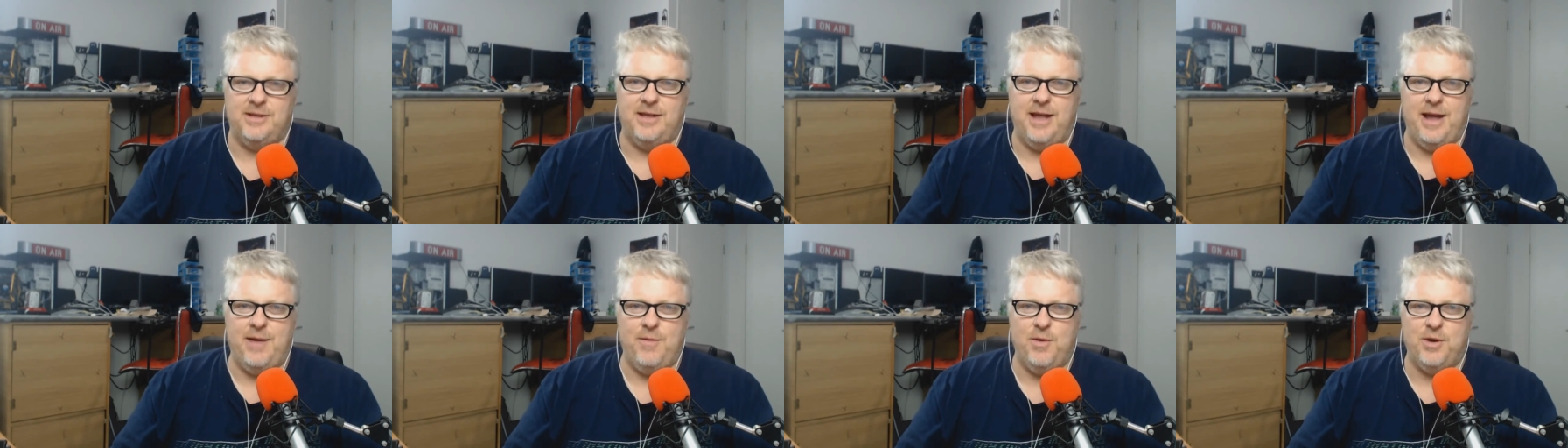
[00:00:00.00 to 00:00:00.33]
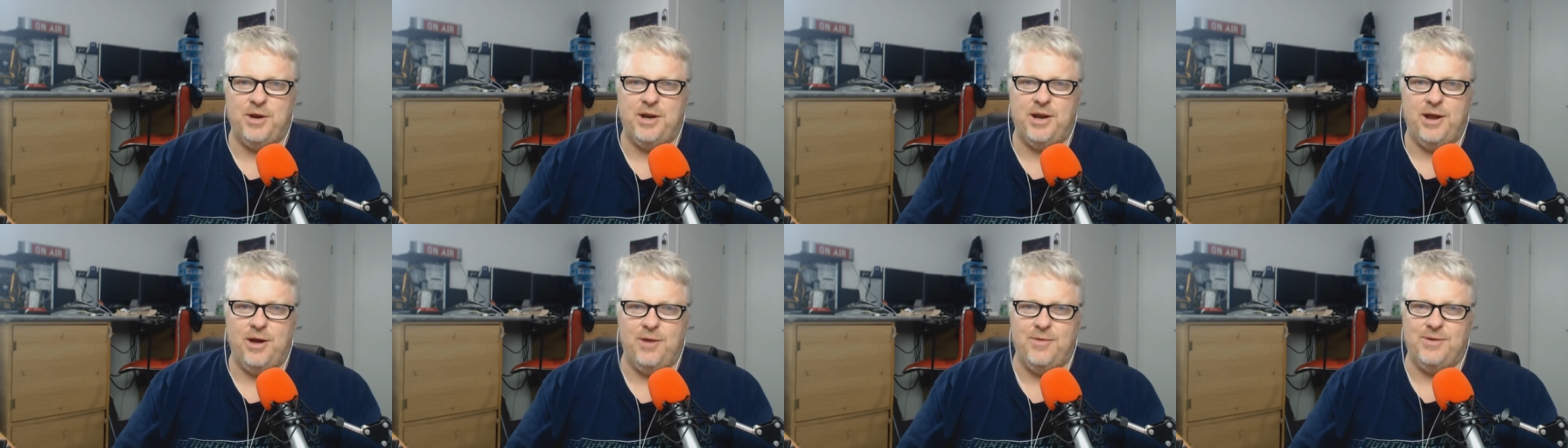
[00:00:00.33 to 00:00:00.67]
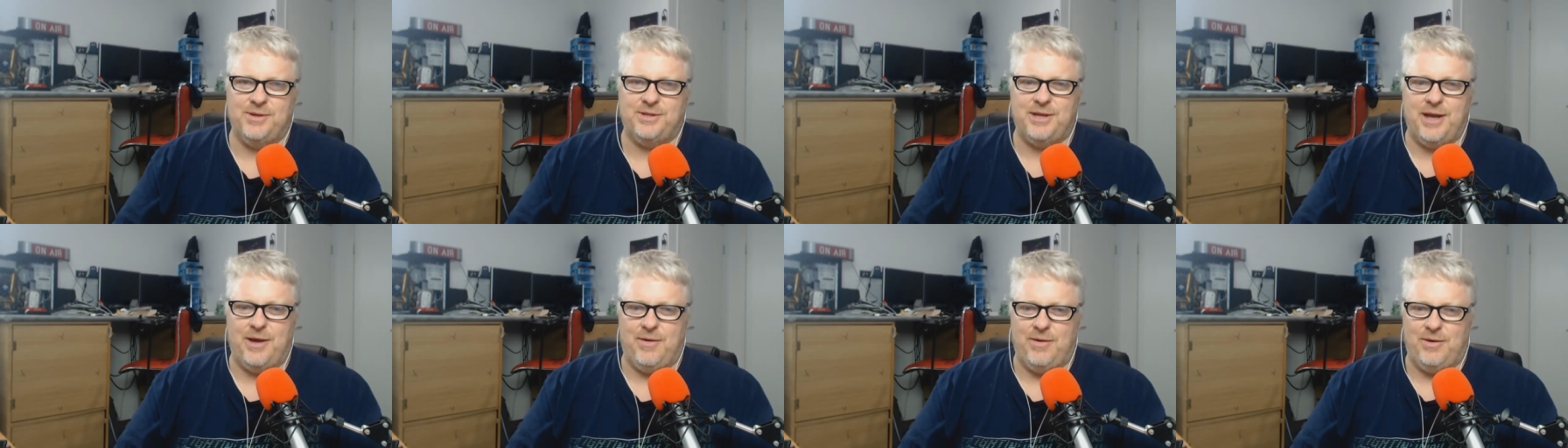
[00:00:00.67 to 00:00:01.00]
They want to know
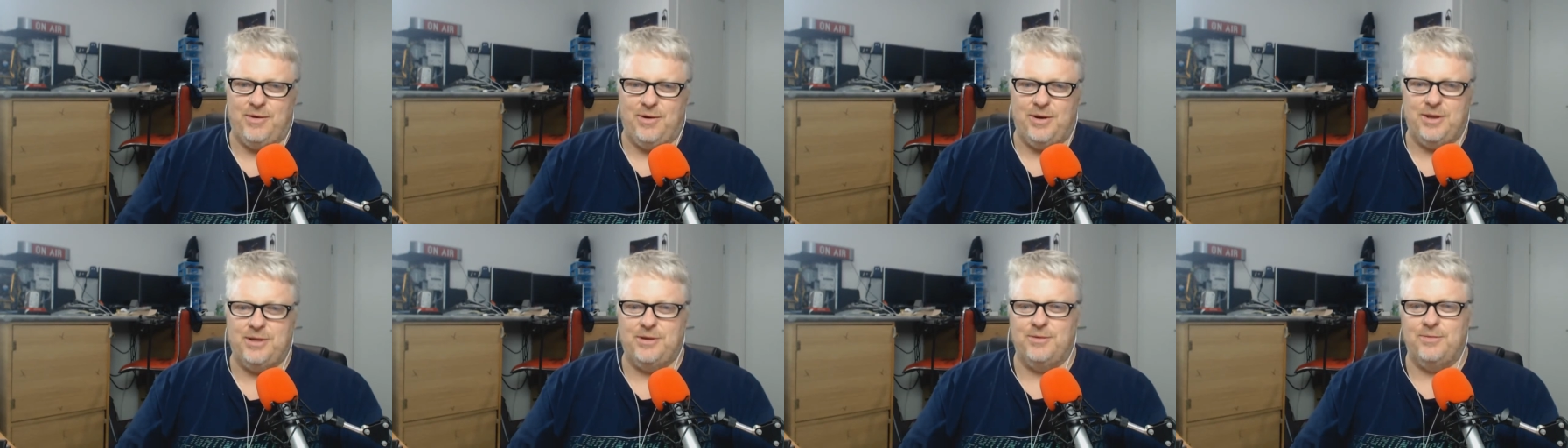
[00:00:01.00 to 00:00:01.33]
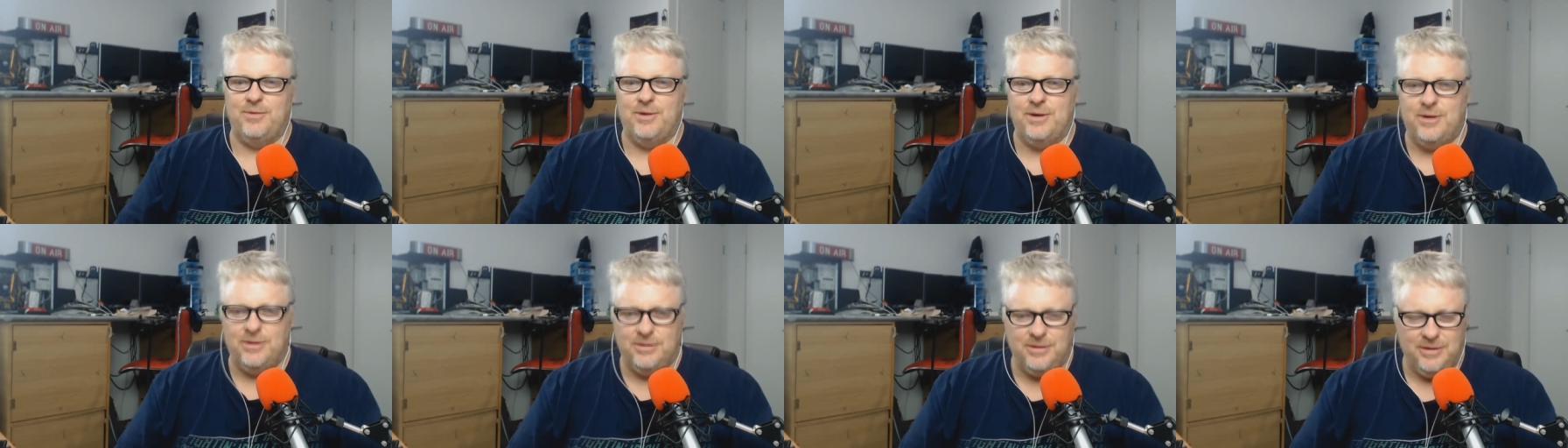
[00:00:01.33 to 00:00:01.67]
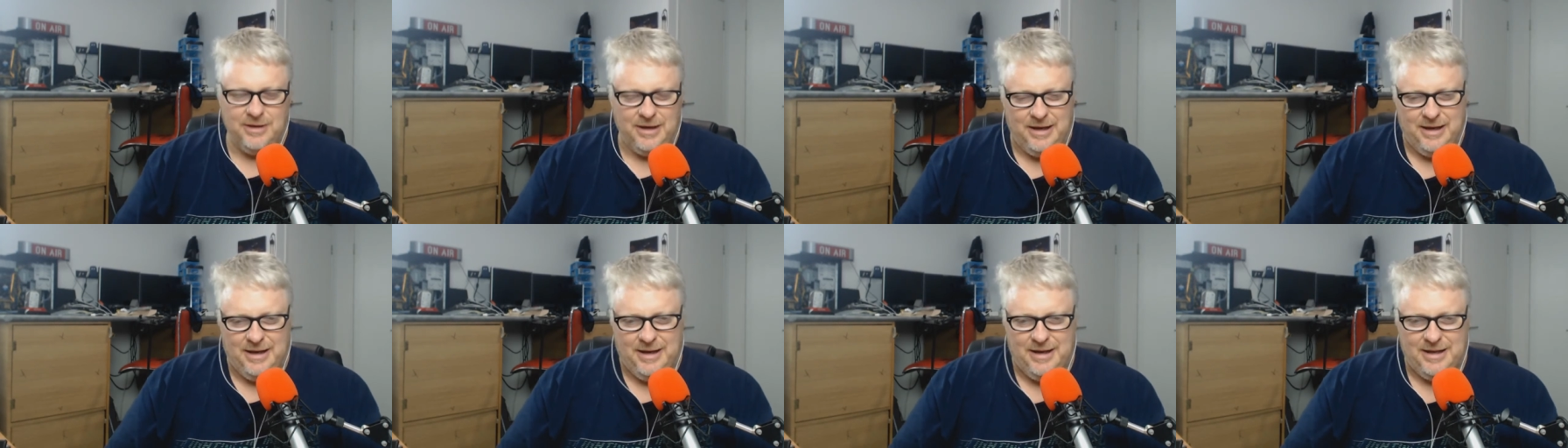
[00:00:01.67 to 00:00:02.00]
what's going on in the world,
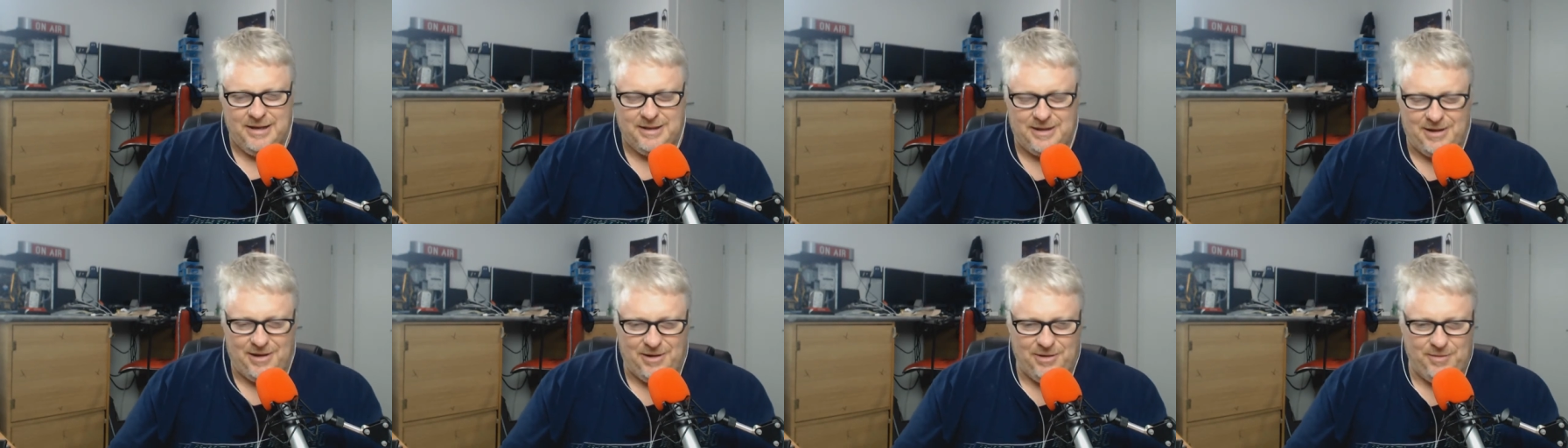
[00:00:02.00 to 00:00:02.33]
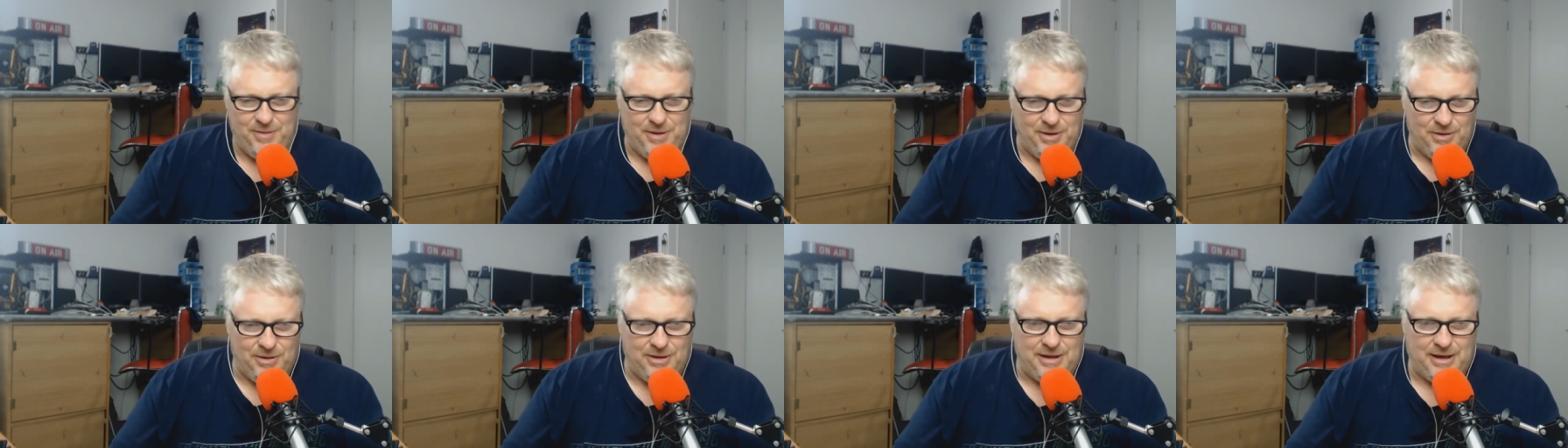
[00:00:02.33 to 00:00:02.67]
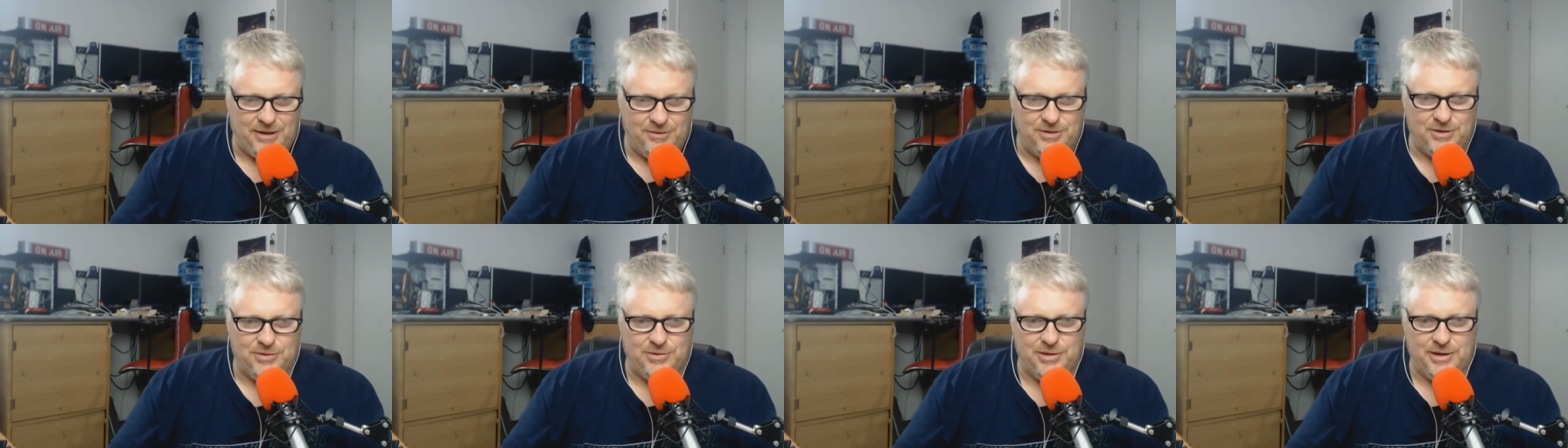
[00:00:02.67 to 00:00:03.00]
so it'll be all
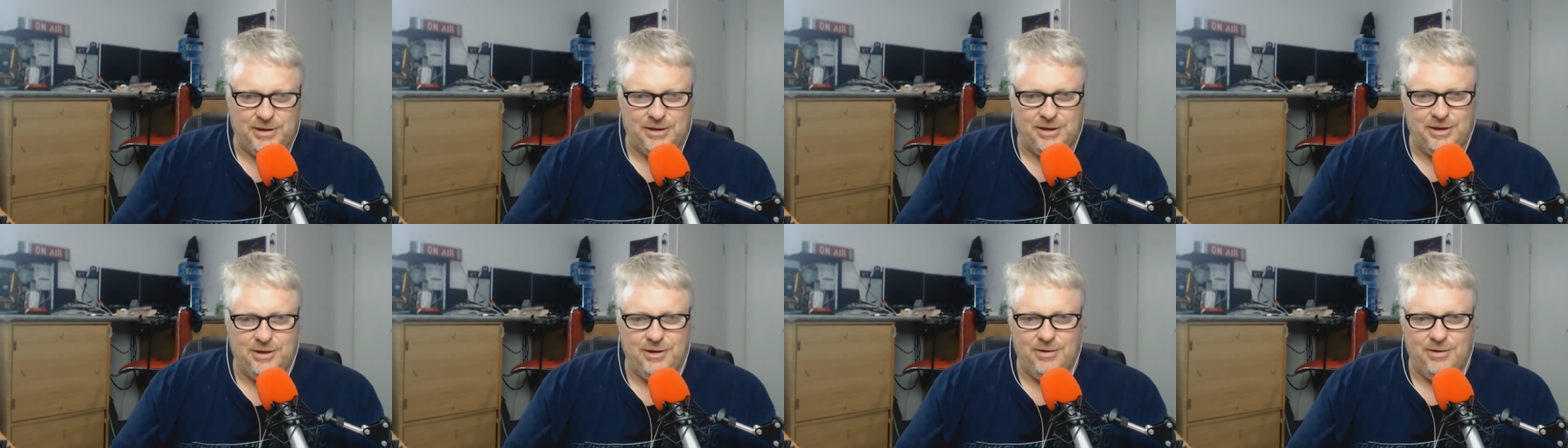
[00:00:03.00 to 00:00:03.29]
unrestricted.